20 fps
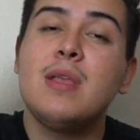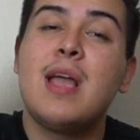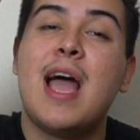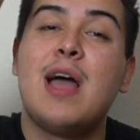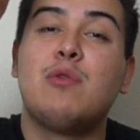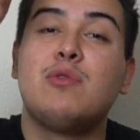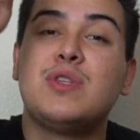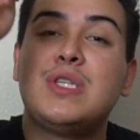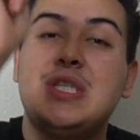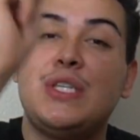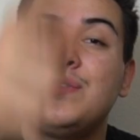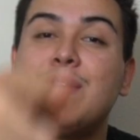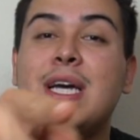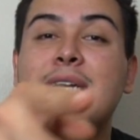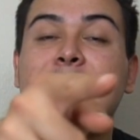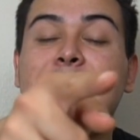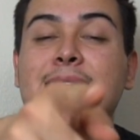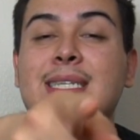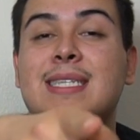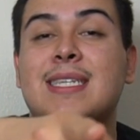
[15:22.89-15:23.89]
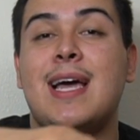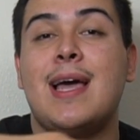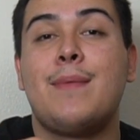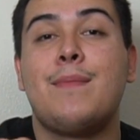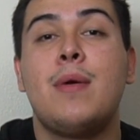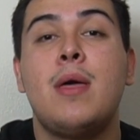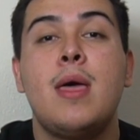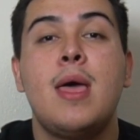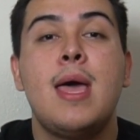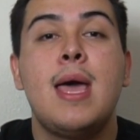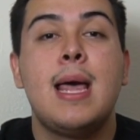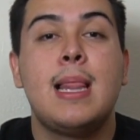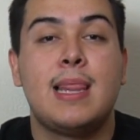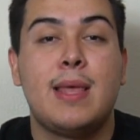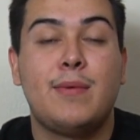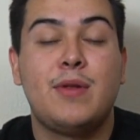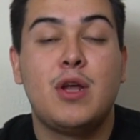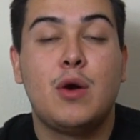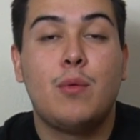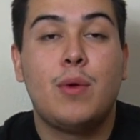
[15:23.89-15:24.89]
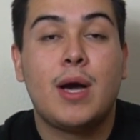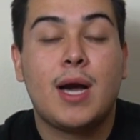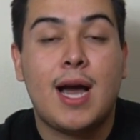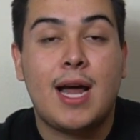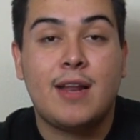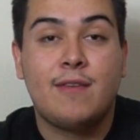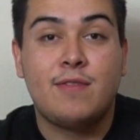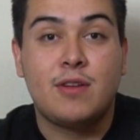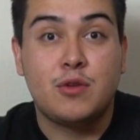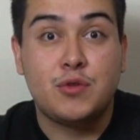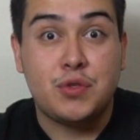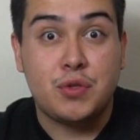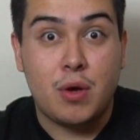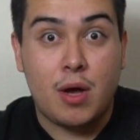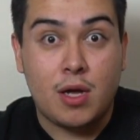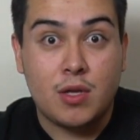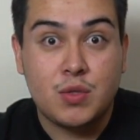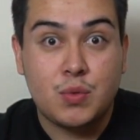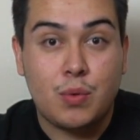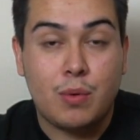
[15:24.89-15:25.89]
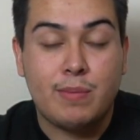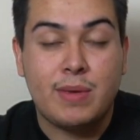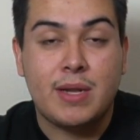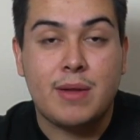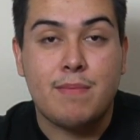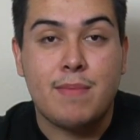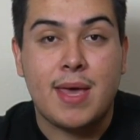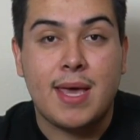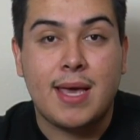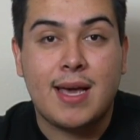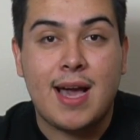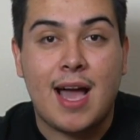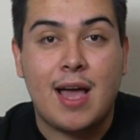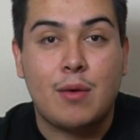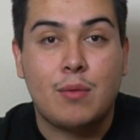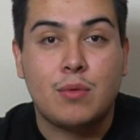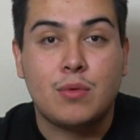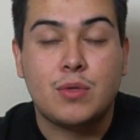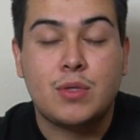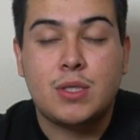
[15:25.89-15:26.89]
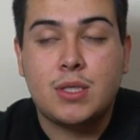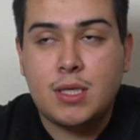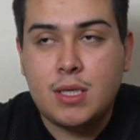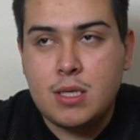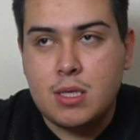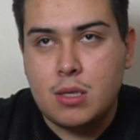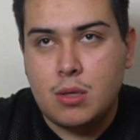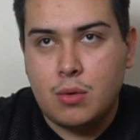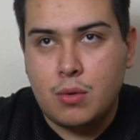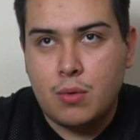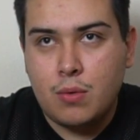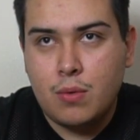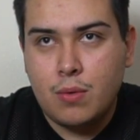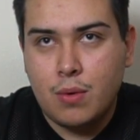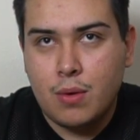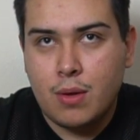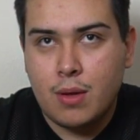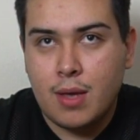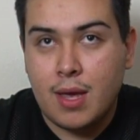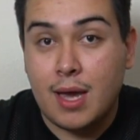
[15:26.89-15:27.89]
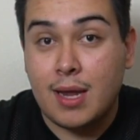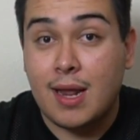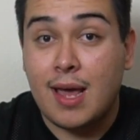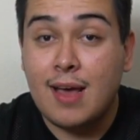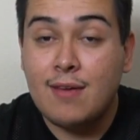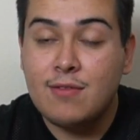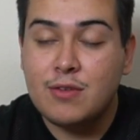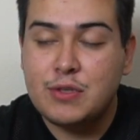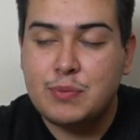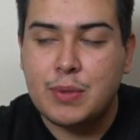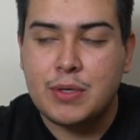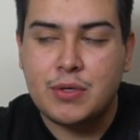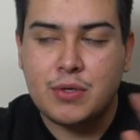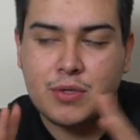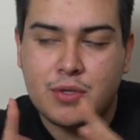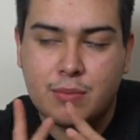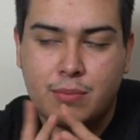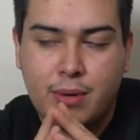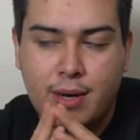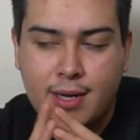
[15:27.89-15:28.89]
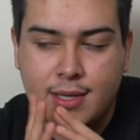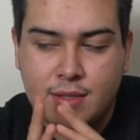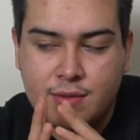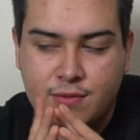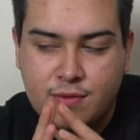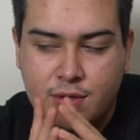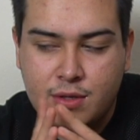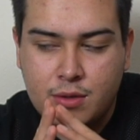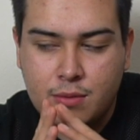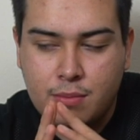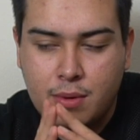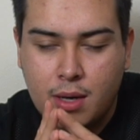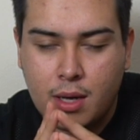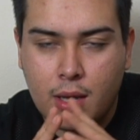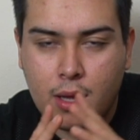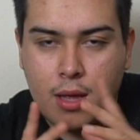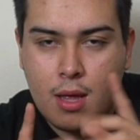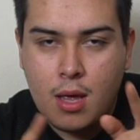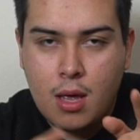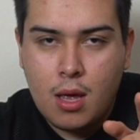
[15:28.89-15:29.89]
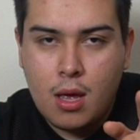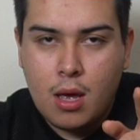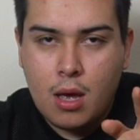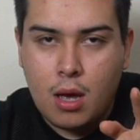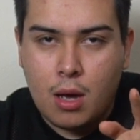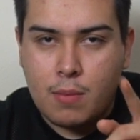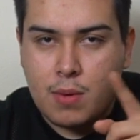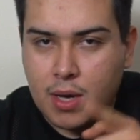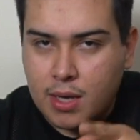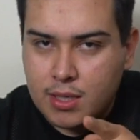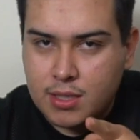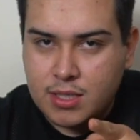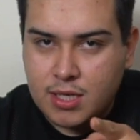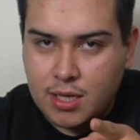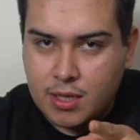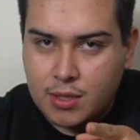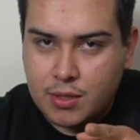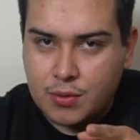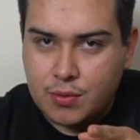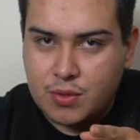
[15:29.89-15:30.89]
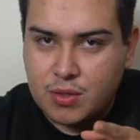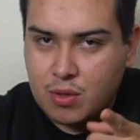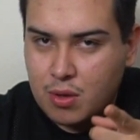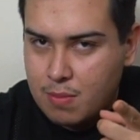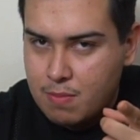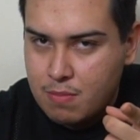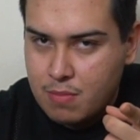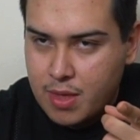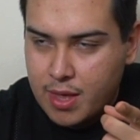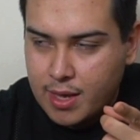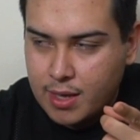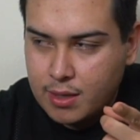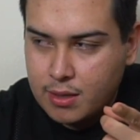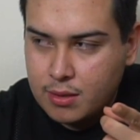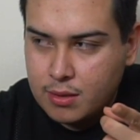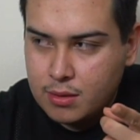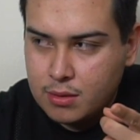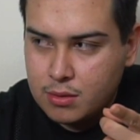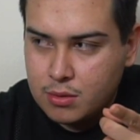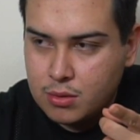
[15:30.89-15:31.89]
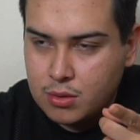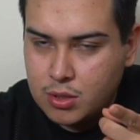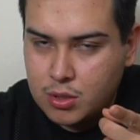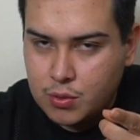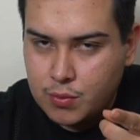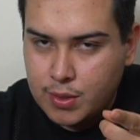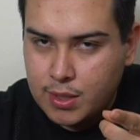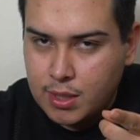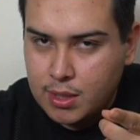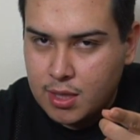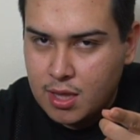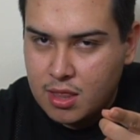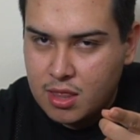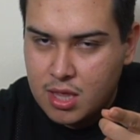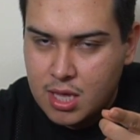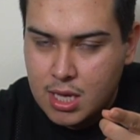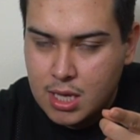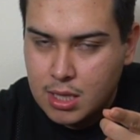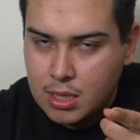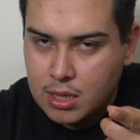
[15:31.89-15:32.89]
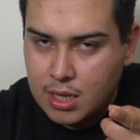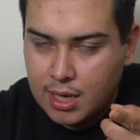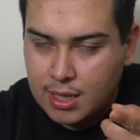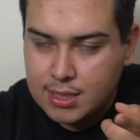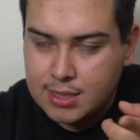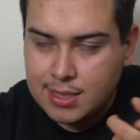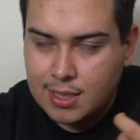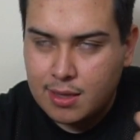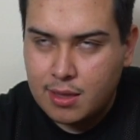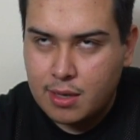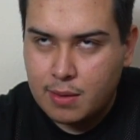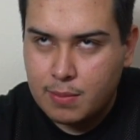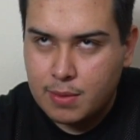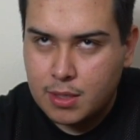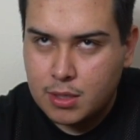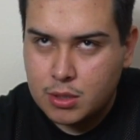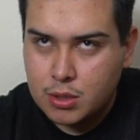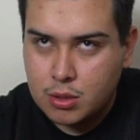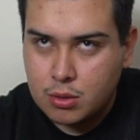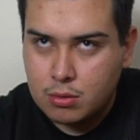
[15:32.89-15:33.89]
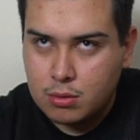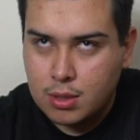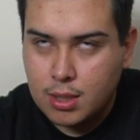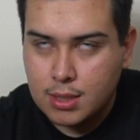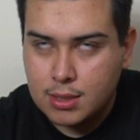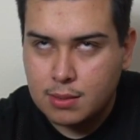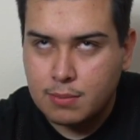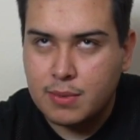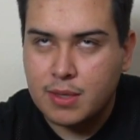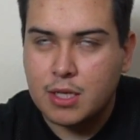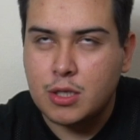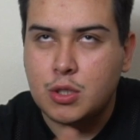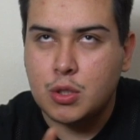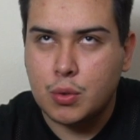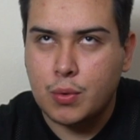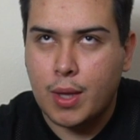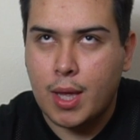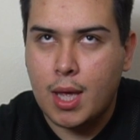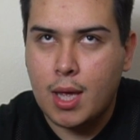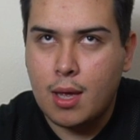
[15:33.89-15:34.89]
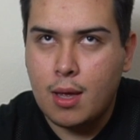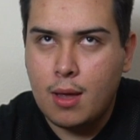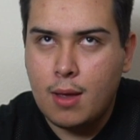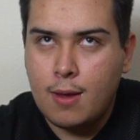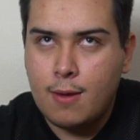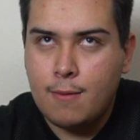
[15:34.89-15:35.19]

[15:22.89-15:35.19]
I will see you guys next time. Let me know what kind of videos you also want me to make. I will see you and have a special surprise for you, but I'm not going to tell you until I'm like doing the thing that I said that I'm going to do, because I'm going to do it.